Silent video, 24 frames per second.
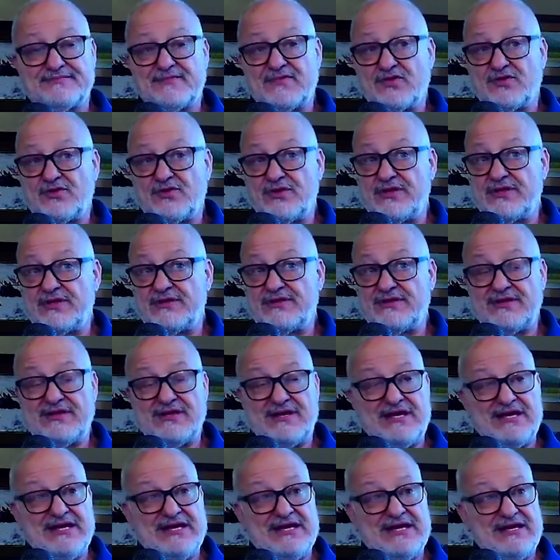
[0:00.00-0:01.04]

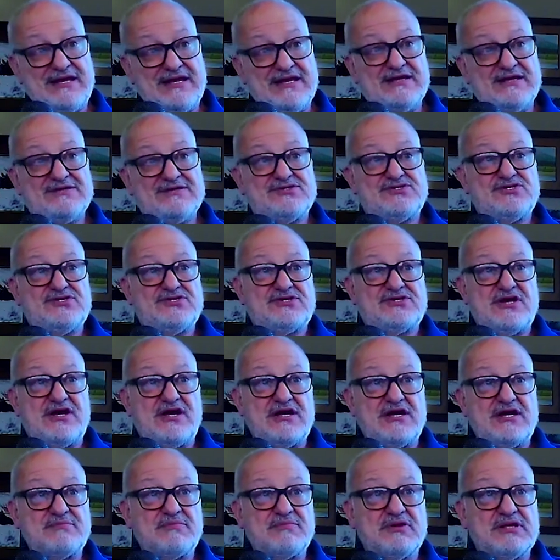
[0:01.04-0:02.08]
it is just
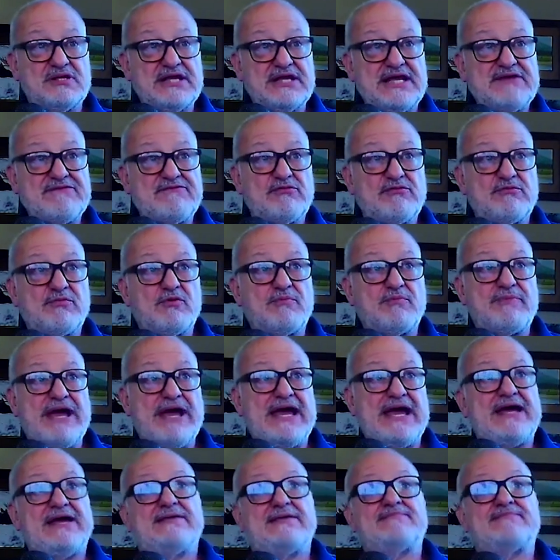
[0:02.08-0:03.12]
unbelievable
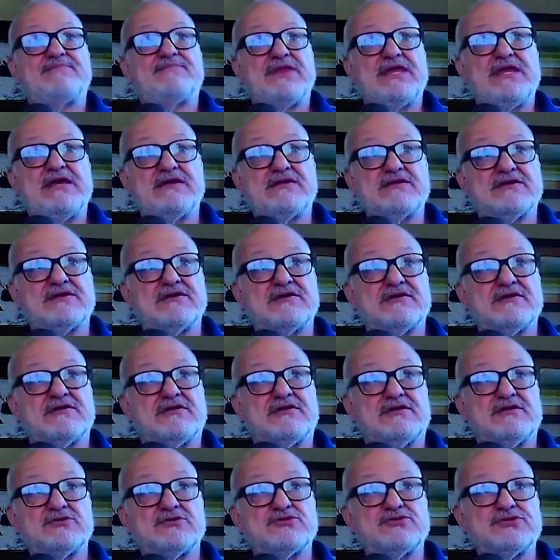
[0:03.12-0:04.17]
bad. In
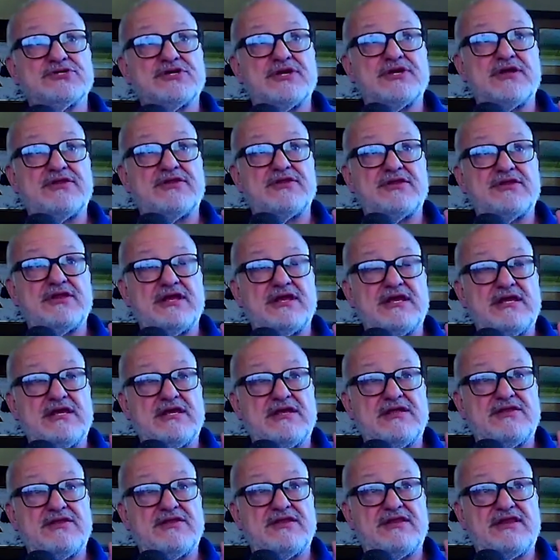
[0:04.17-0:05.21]
conclusion,
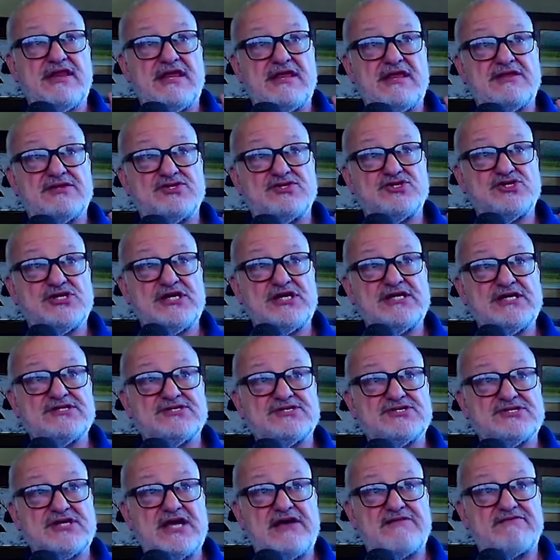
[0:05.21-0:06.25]
the
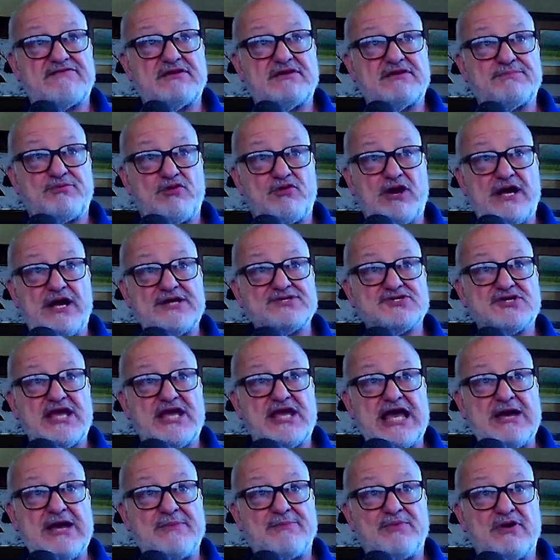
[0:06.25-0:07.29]
G7 price
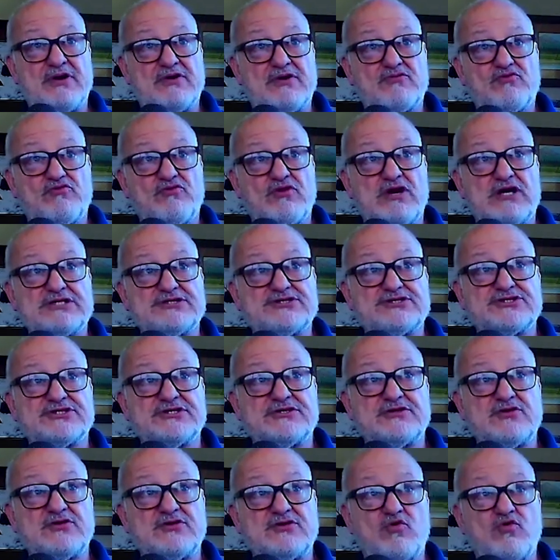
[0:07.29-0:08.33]
cap on Russian
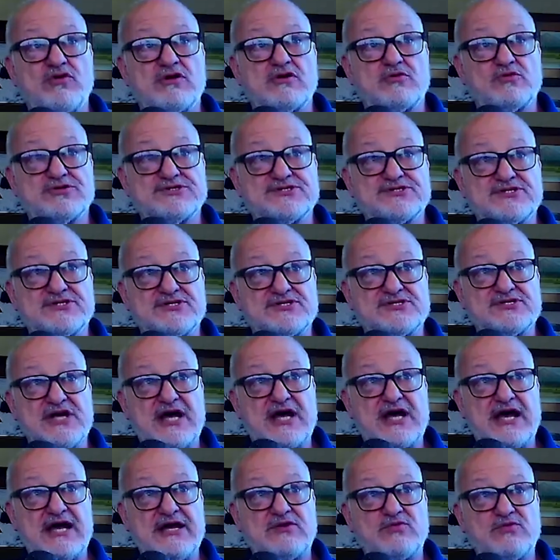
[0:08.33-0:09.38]
oil was
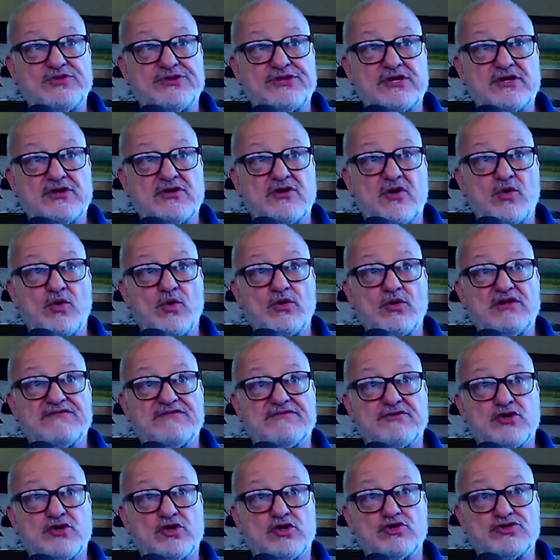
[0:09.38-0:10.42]
designed with the goal of
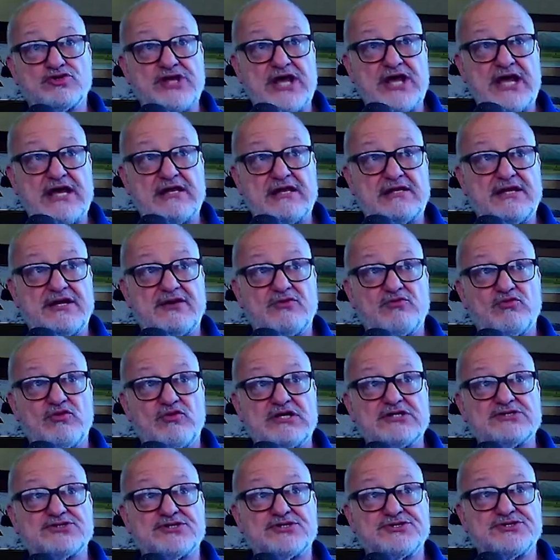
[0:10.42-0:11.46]
curtailing
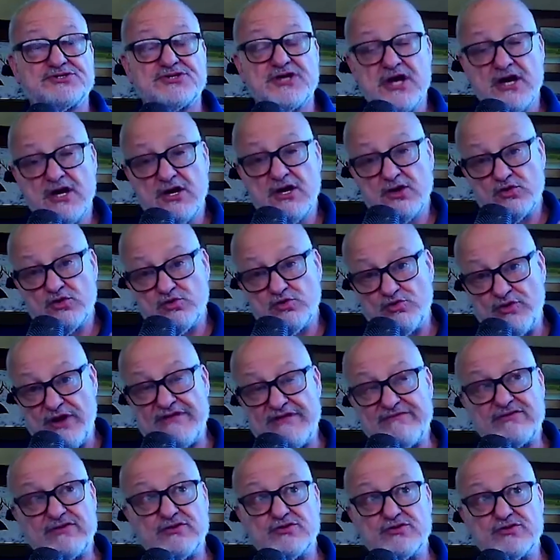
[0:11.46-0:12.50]
Russia's
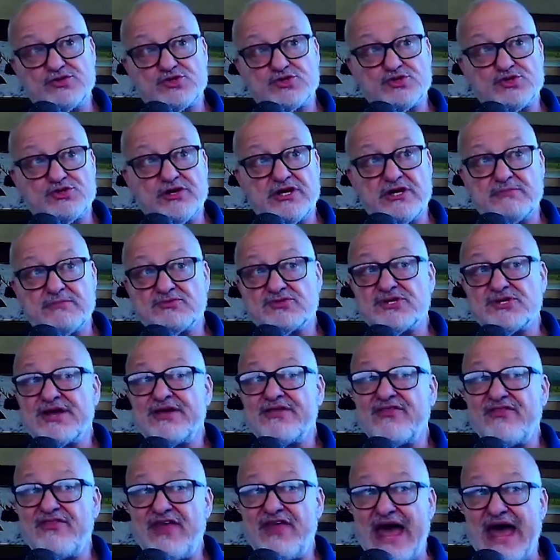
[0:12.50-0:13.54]
revenue streams.
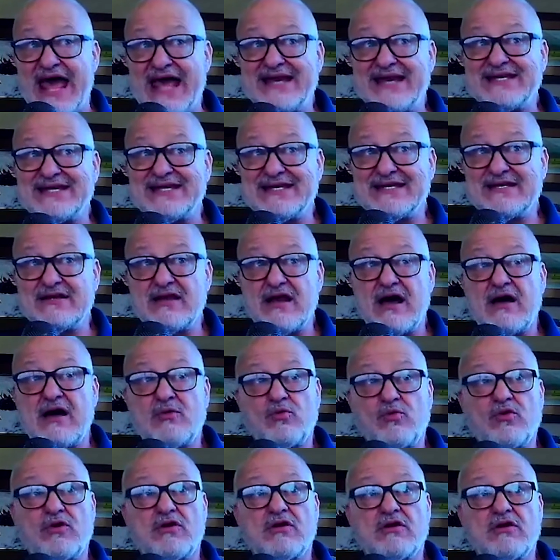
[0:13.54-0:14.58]
That did not
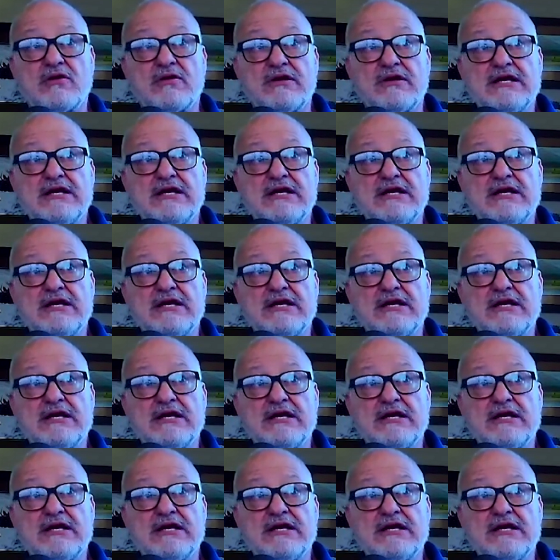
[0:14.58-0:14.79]
work.